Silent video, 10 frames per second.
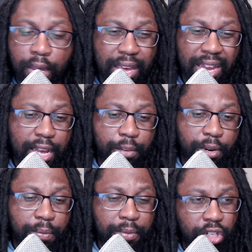and that's
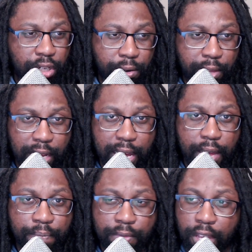pretty much generally it.
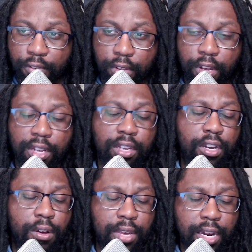If you're looking to
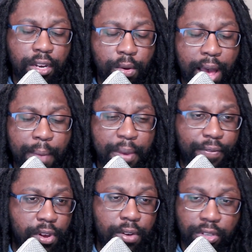go get a new iPad, if
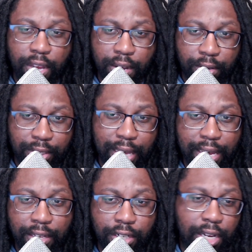you're stuck on the
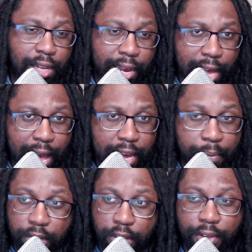second gen like I am,
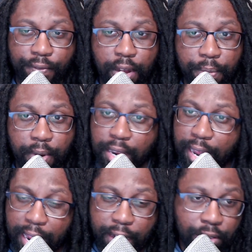you're looking for upgrade, the
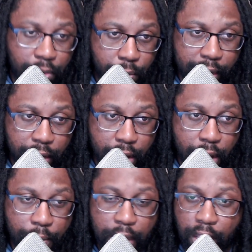Air is the way to
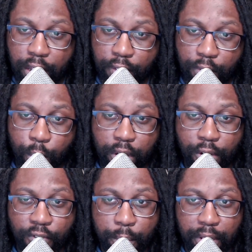go. If you want to go
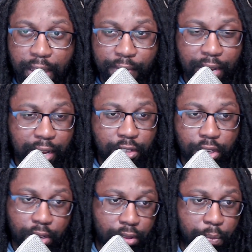from 11-inch to
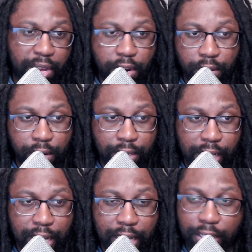the bigger
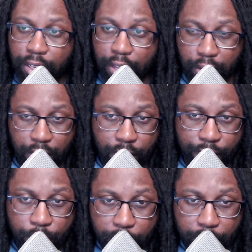13-inch, go
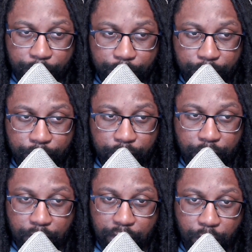for it.
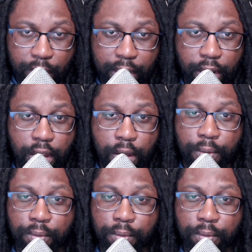It's the way to go.